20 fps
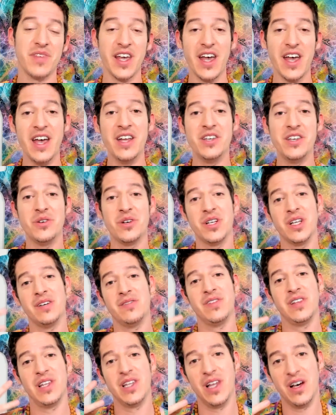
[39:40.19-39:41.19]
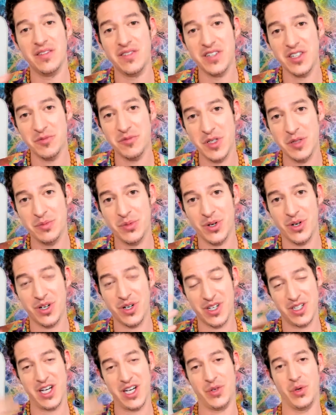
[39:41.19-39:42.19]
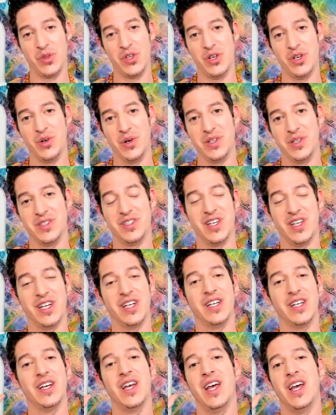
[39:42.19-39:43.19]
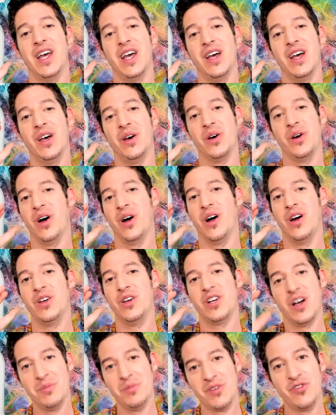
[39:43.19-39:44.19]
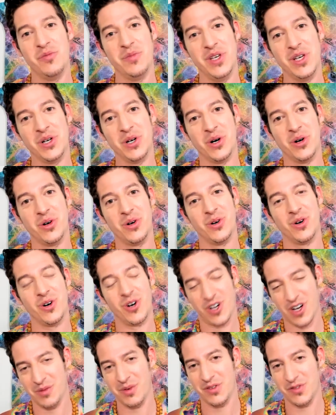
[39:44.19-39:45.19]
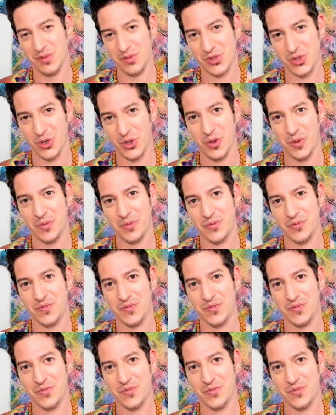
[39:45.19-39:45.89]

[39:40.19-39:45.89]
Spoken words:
And you can have loving people connect with you and say, are you coming from ego or coming from soul?